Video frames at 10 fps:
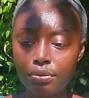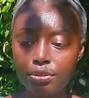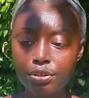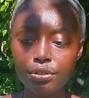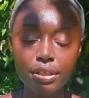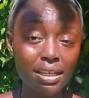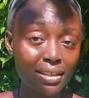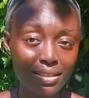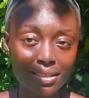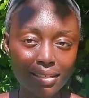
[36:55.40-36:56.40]

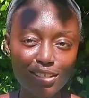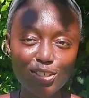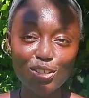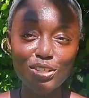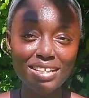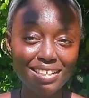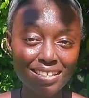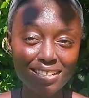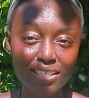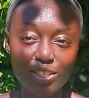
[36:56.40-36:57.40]
circuit,
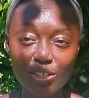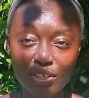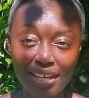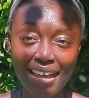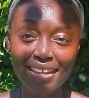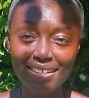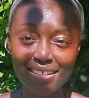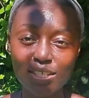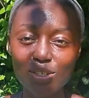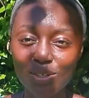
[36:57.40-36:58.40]
circuit, circuit,
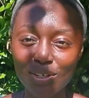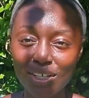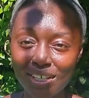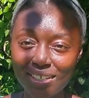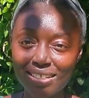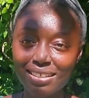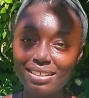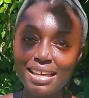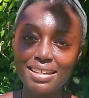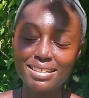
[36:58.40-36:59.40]
circuit
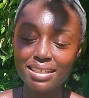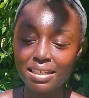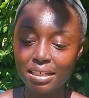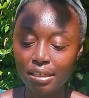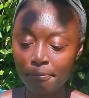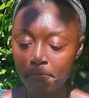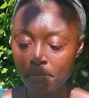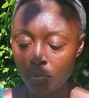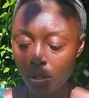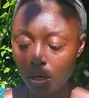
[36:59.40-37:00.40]
that deity.
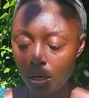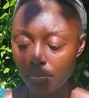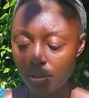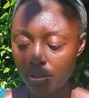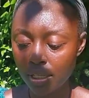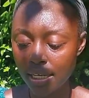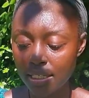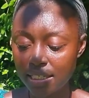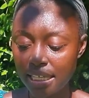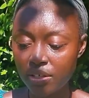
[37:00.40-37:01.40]
Um, there's a lot
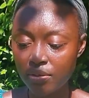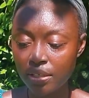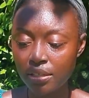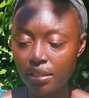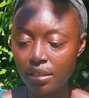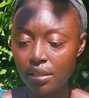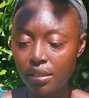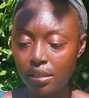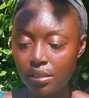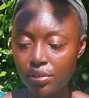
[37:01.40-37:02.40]
of sacred
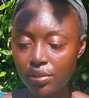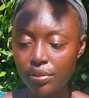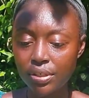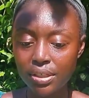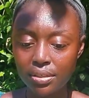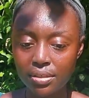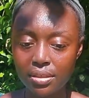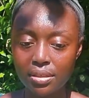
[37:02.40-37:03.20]
circuit